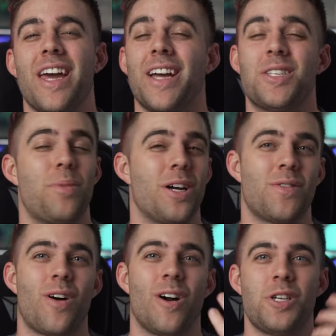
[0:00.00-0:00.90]
think it's a bunch
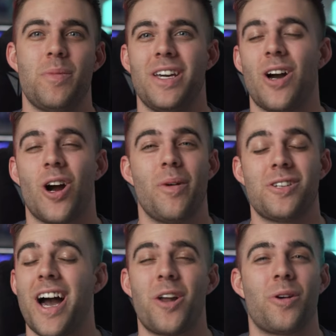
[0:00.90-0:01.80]
of R G B
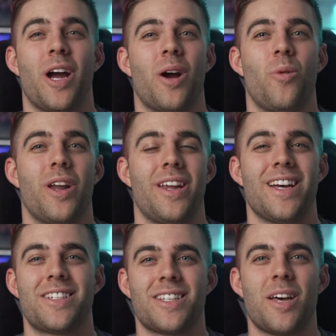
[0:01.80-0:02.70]
garbage. I don't care what it
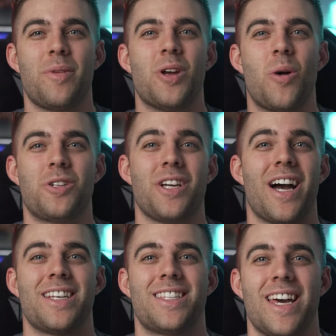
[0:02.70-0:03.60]
is. Just let me know what you
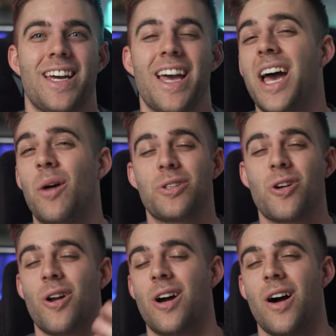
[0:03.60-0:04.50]
guys think and we'll
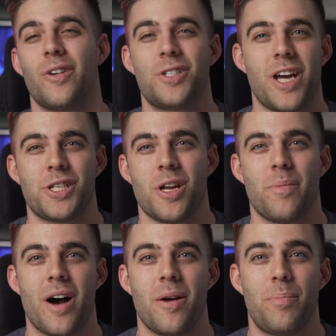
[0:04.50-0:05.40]
start a conversation
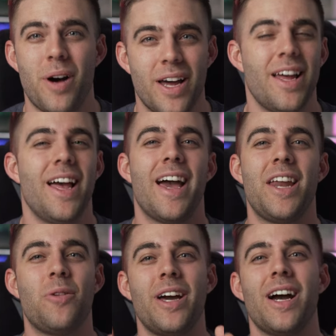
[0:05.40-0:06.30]
about it. But
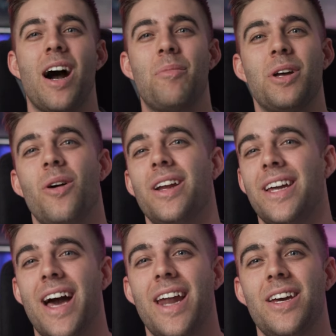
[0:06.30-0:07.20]
anyway, I'm gonna go ahead and
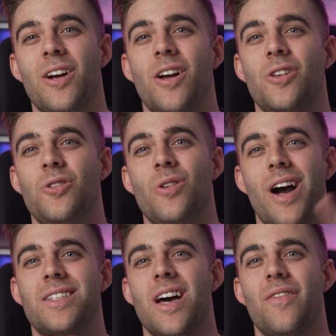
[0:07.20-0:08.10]
get out of here. You
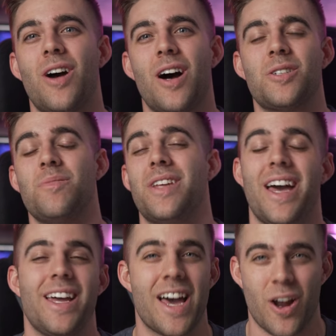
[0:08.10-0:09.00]
guys have an awesome
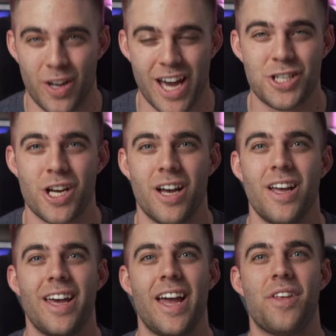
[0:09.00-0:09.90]
day and I'll catch you
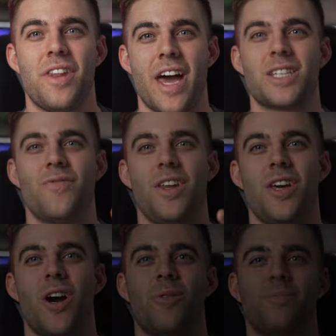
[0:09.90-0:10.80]
in the next video.